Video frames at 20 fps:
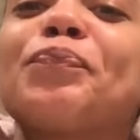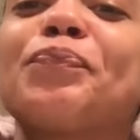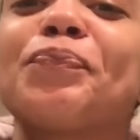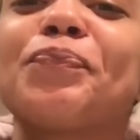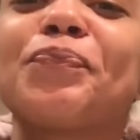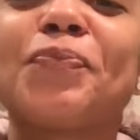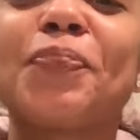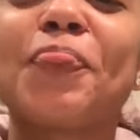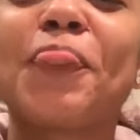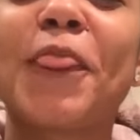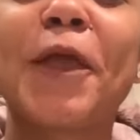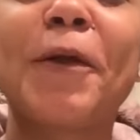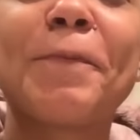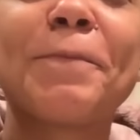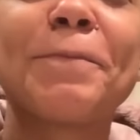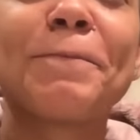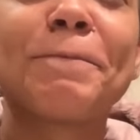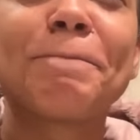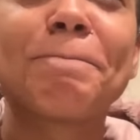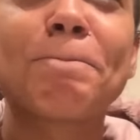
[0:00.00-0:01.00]
they're all
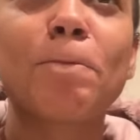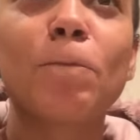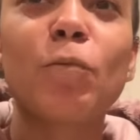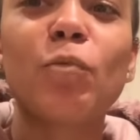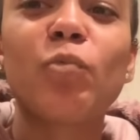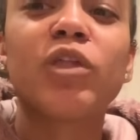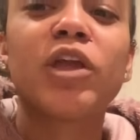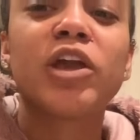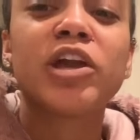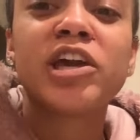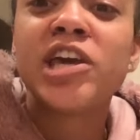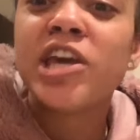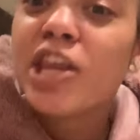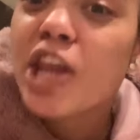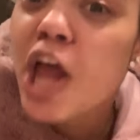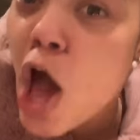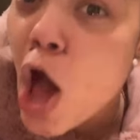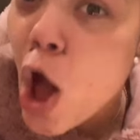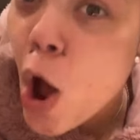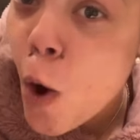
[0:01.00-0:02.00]
baked.
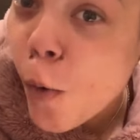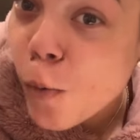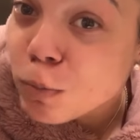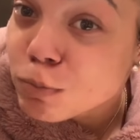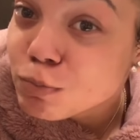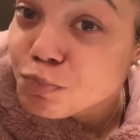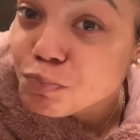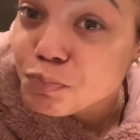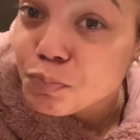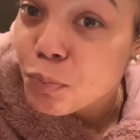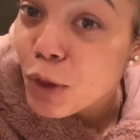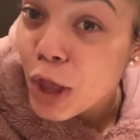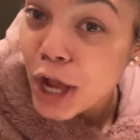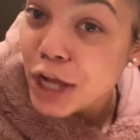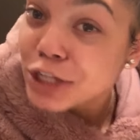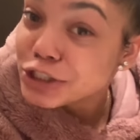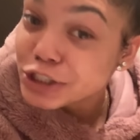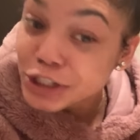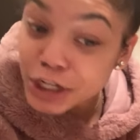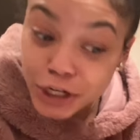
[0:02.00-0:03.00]
Keto.
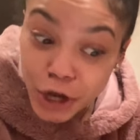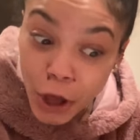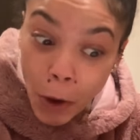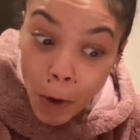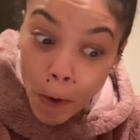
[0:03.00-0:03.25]
It's keto.